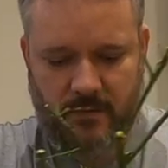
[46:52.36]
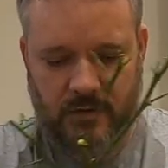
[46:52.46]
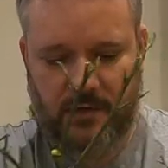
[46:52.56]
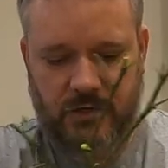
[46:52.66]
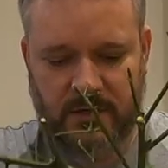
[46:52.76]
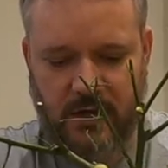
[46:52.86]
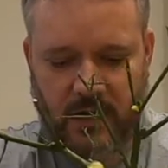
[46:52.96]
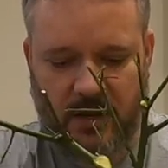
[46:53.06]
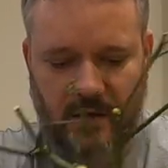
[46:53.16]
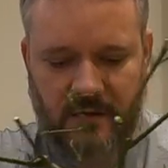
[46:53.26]
which is not a
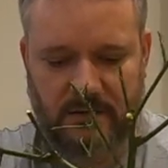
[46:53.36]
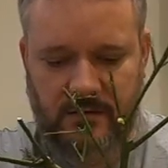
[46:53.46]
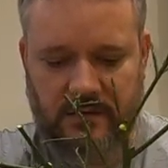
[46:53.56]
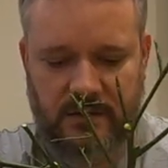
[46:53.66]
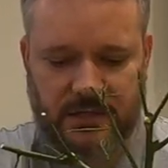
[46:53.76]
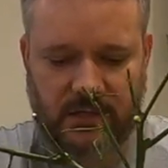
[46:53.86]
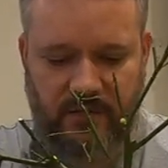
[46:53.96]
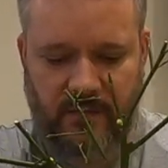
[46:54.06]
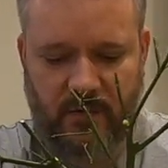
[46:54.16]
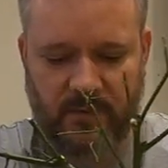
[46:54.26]
lot
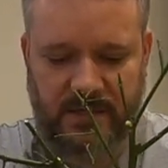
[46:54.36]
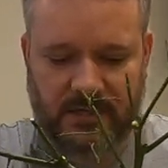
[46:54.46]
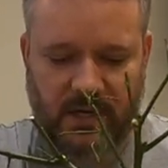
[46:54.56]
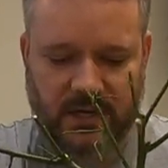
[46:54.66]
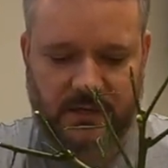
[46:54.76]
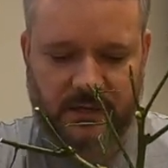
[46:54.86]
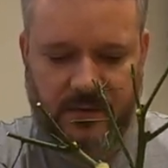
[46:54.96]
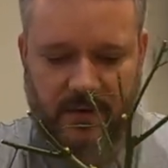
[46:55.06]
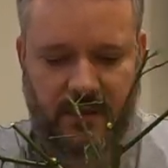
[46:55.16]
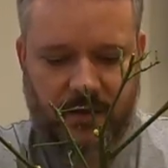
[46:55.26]
considering what we started
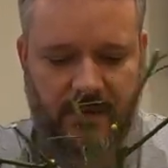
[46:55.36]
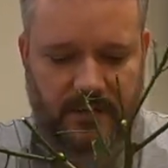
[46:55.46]
with.